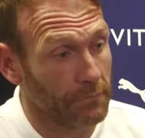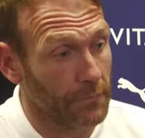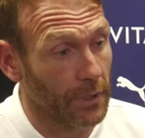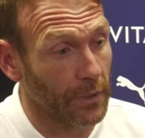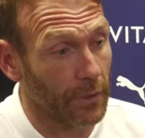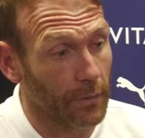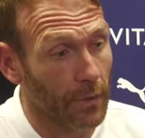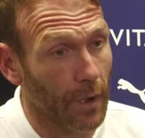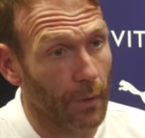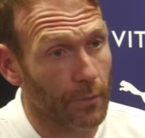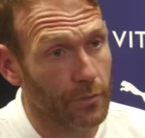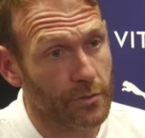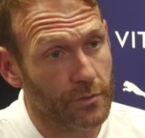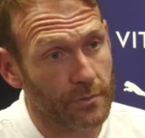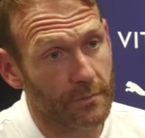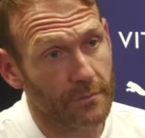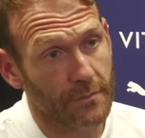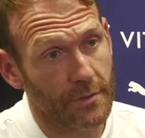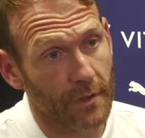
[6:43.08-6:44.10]
you know, I'll
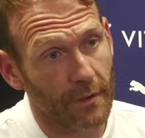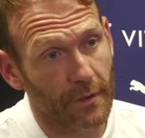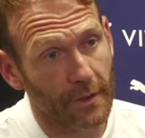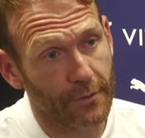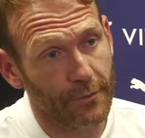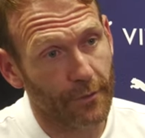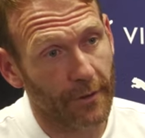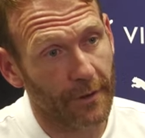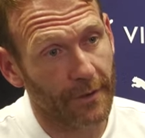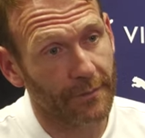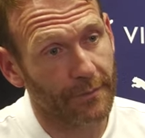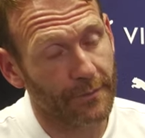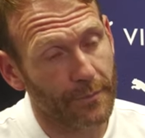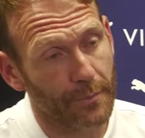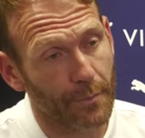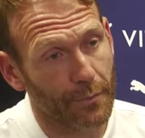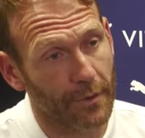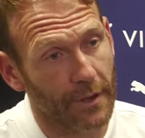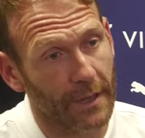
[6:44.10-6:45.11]
certainly try
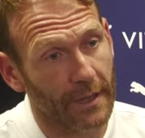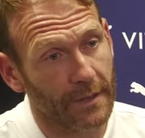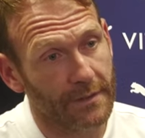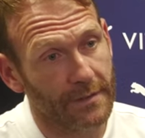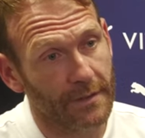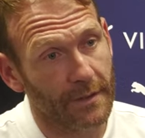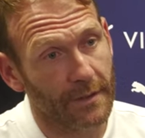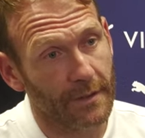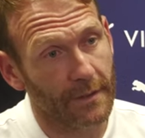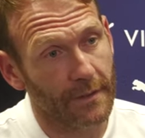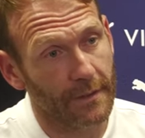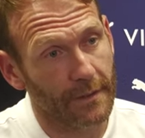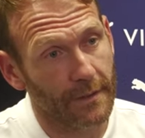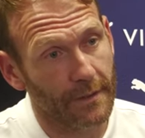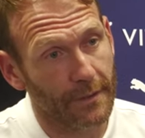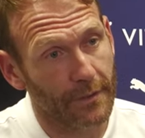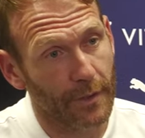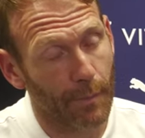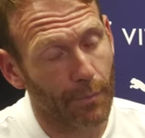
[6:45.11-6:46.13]
and bring into
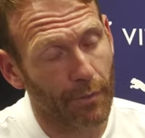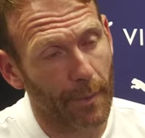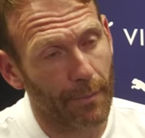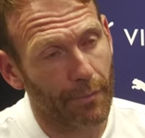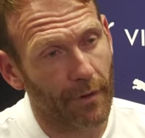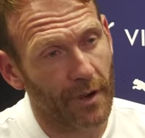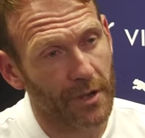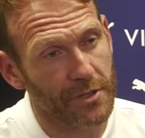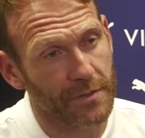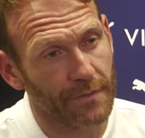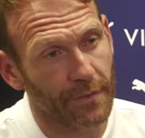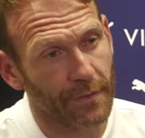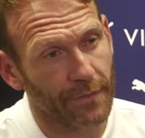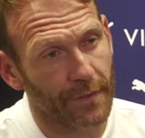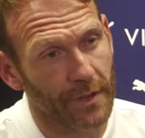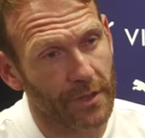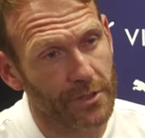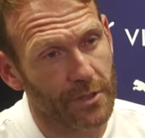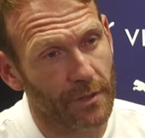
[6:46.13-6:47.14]
the preparation for the
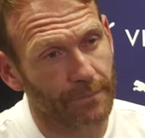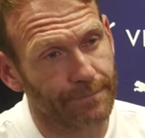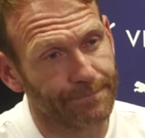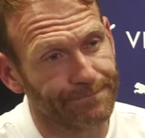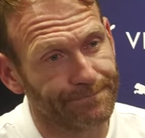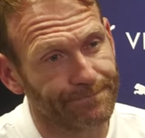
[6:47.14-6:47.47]
fixture.